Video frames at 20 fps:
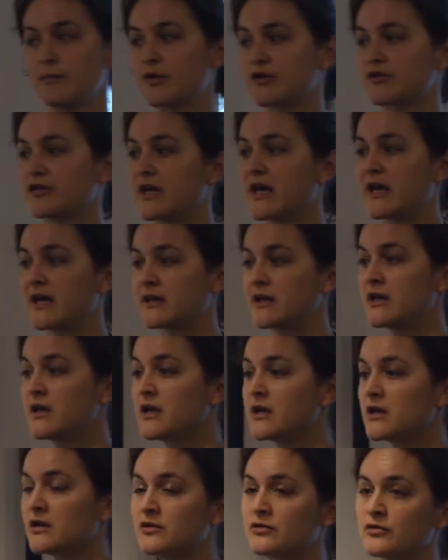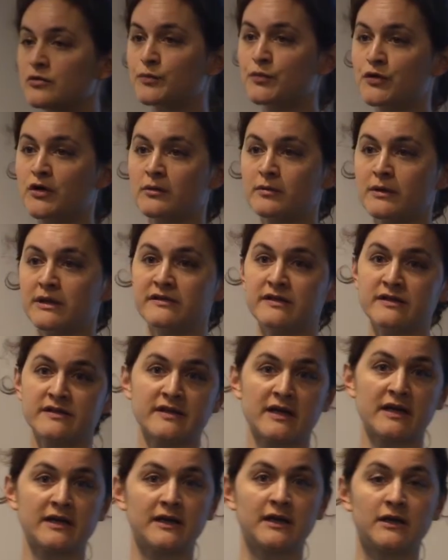but again, you're probably
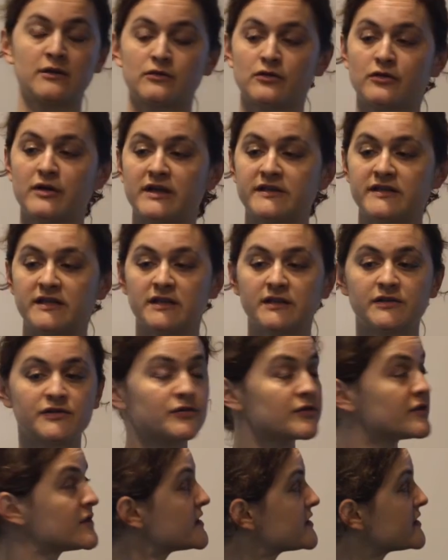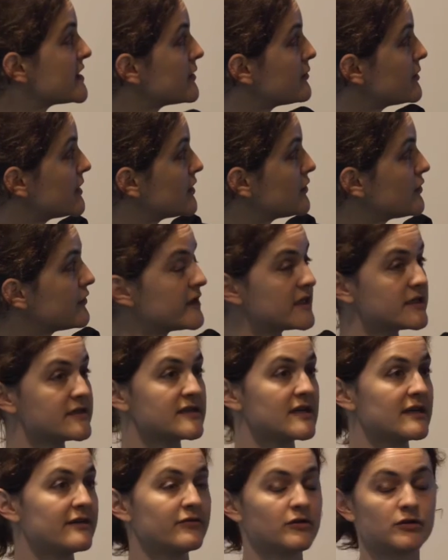designing already to stay below these
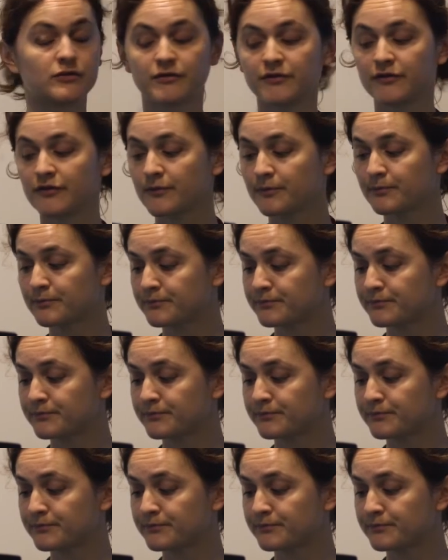levels.